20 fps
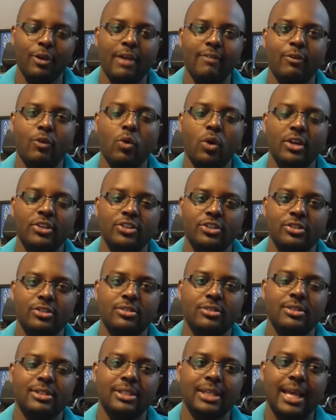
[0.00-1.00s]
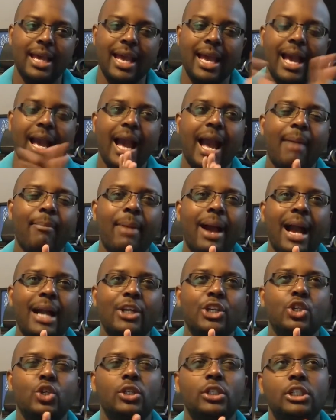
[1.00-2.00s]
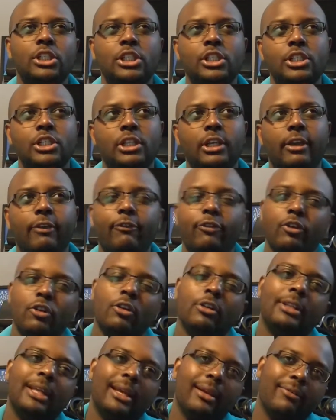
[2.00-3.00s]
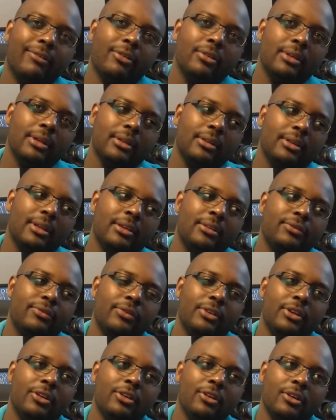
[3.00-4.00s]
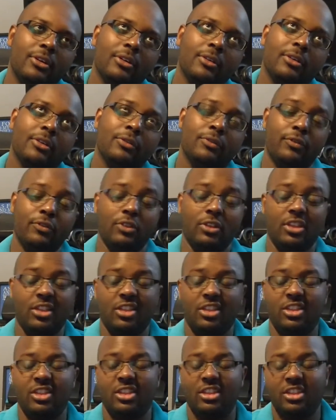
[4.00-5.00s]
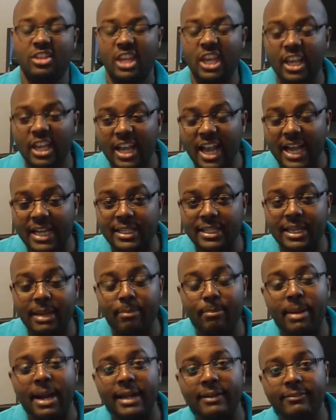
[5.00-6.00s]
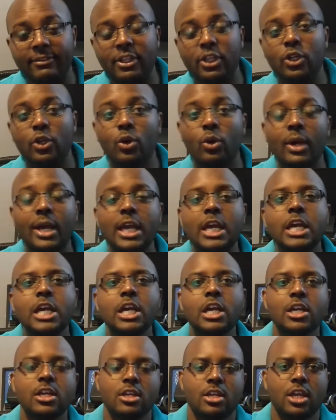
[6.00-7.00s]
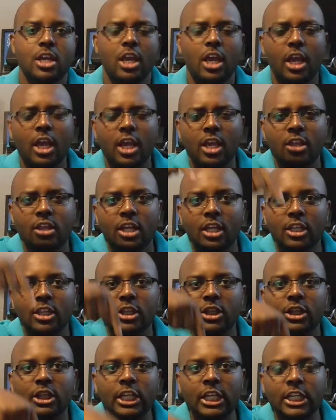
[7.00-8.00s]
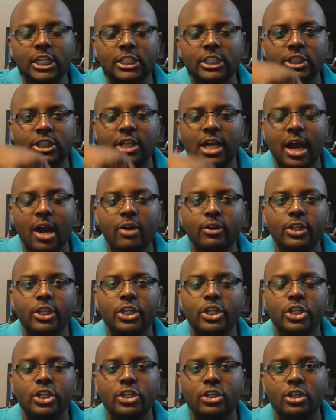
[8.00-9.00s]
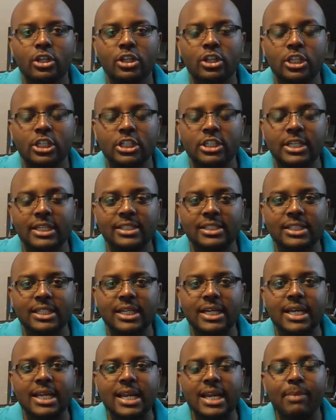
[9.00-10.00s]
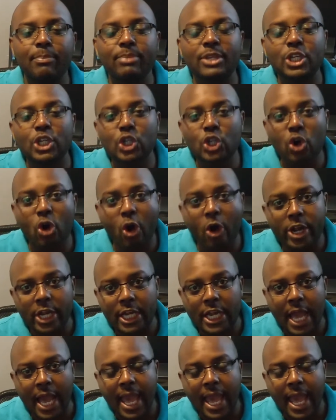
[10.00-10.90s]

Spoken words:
questions, I'm actually, if you don't like following this video, if you think I did a bad video, in the link down here in the description,